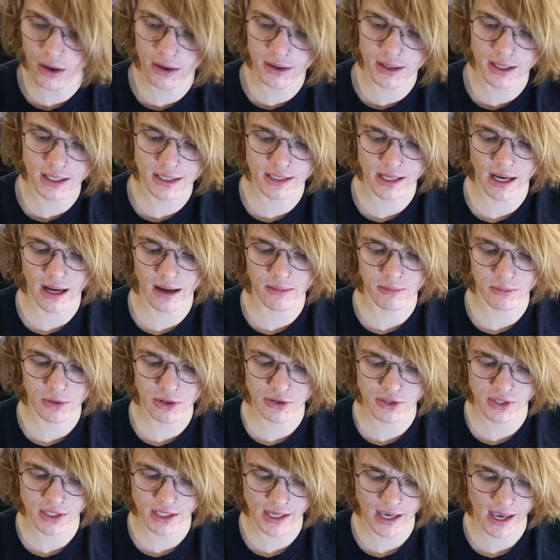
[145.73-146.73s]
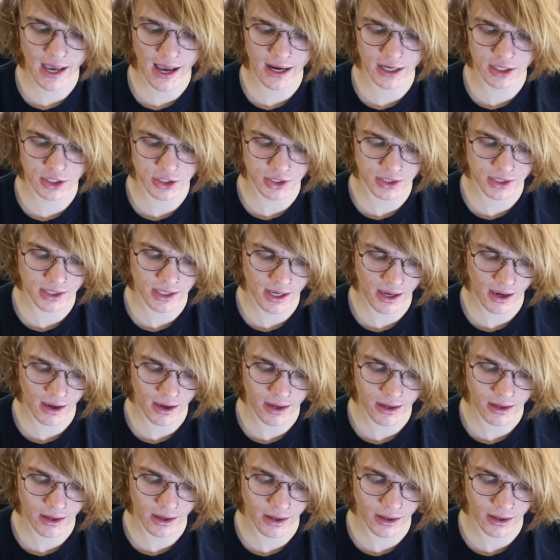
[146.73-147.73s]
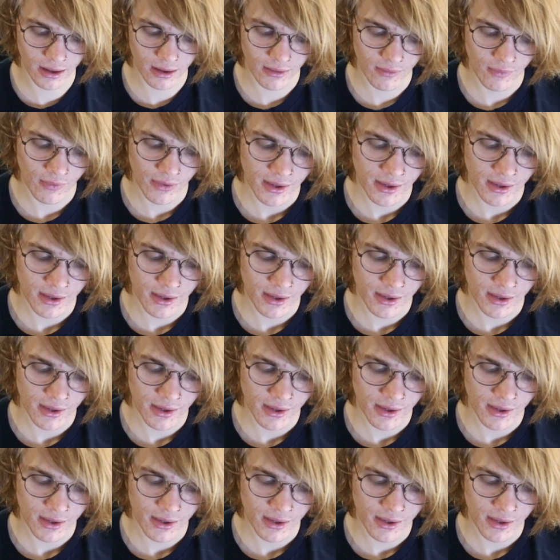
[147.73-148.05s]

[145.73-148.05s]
because I'm using actually a